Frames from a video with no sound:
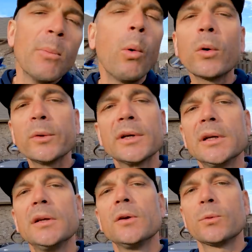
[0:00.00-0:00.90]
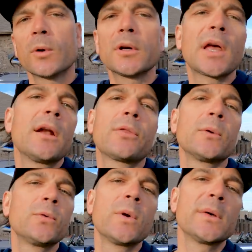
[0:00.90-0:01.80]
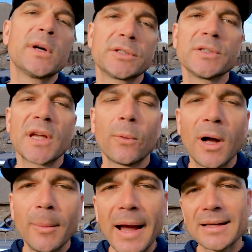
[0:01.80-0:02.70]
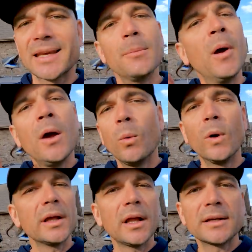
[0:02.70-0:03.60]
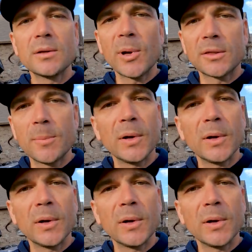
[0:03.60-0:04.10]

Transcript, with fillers: But what we're gonna do is we're gonna kind of throw twenty questions at Rob, ask him what he likes about the